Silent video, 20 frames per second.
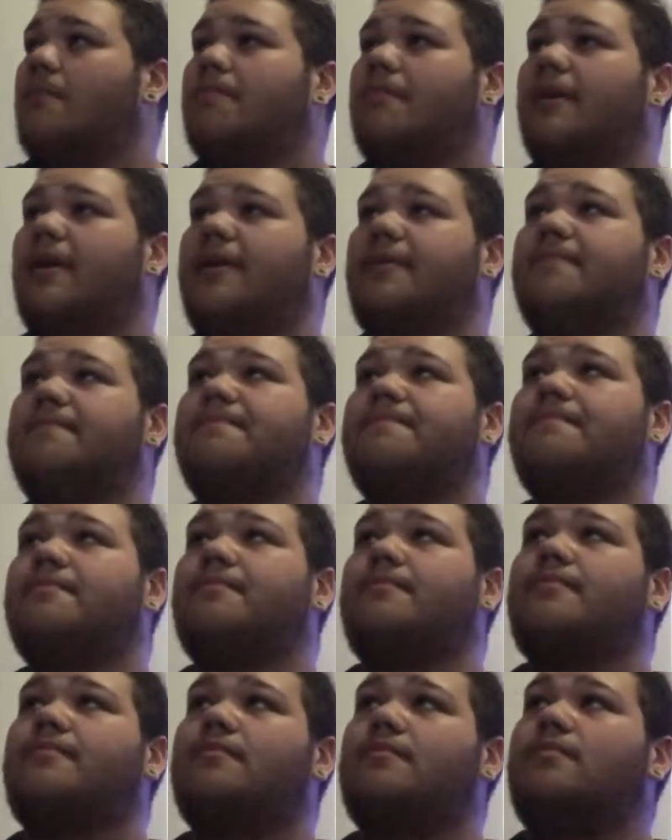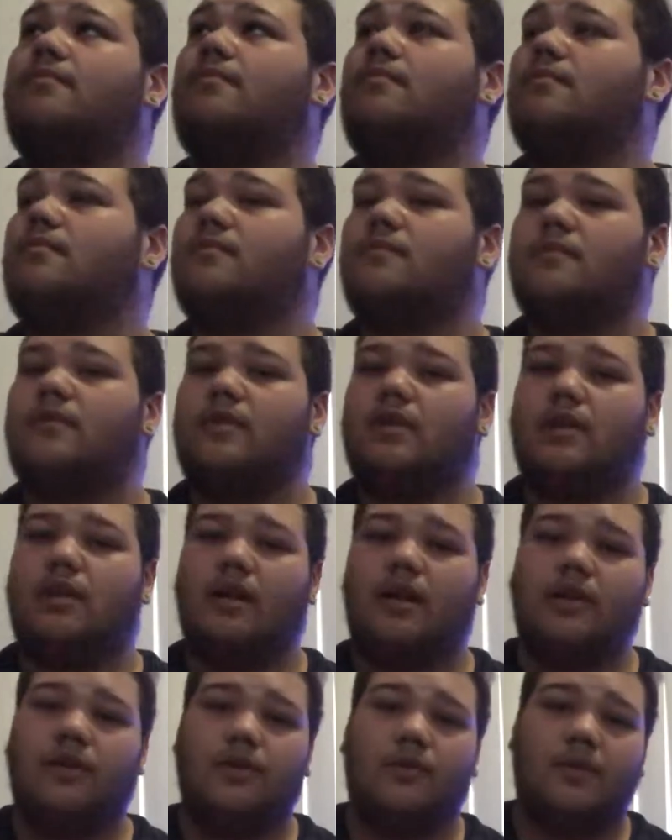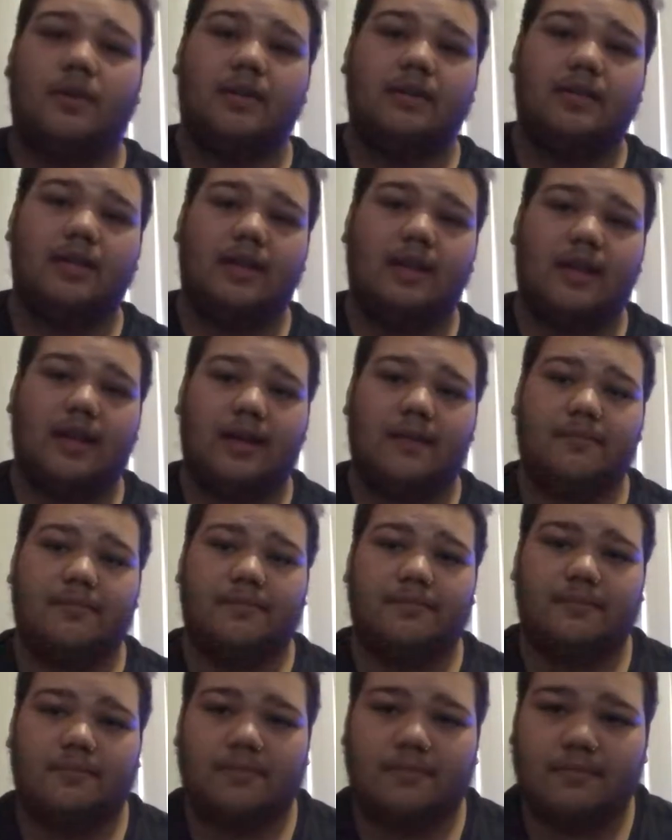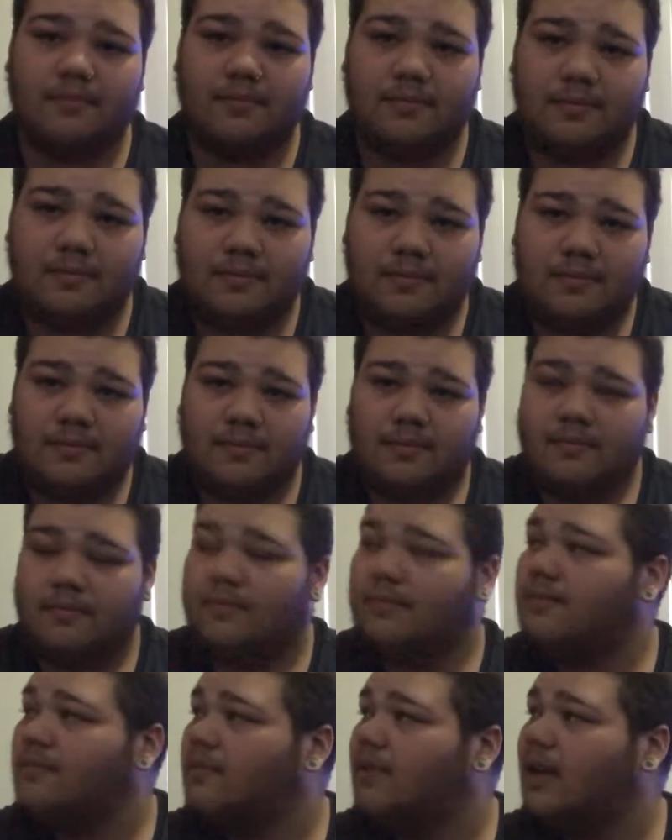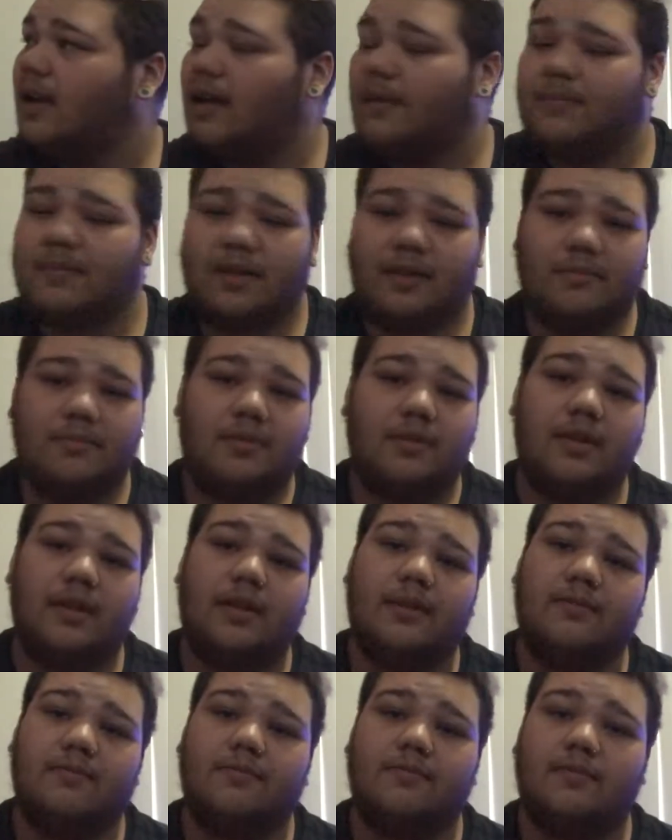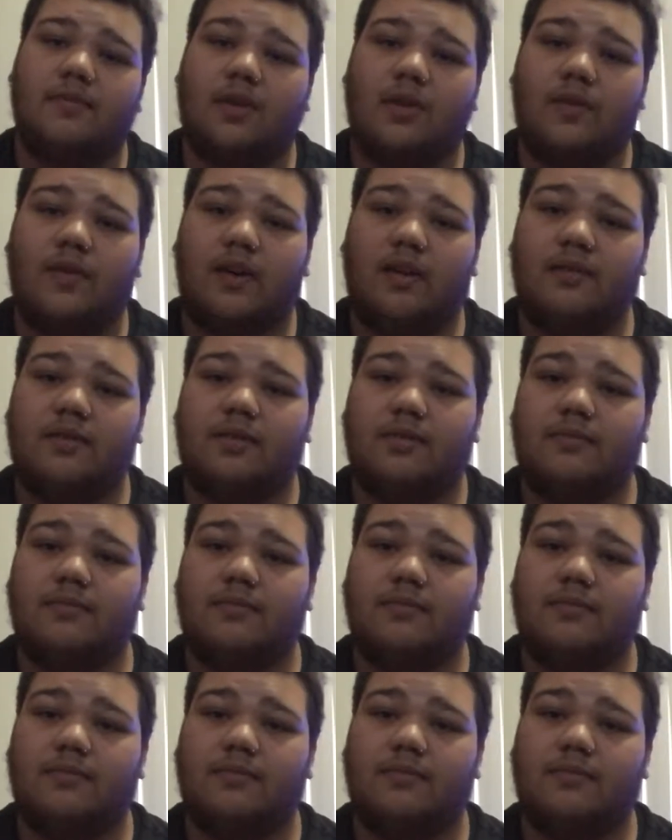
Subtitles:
But I do want to say that I'm done playing around.